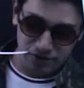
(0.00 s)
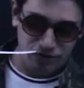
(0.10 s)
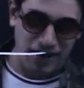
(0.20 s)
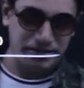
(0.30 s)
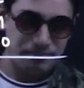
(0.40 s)

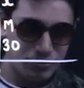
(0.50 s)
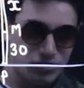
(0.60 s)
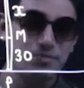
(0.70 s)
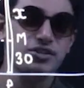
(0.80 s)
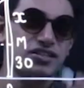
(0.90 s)
Fine.
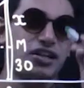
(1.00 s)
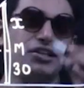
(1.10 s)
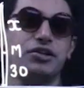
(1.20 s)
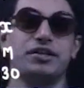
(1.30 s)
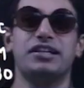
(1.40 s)
So I'm just
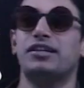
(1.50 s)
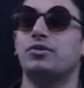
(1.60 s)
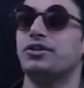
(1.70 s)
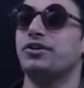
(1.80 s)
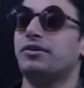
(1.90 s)
continuing it
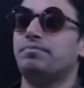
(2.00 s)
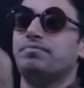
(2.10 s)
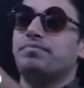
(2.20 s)
out here.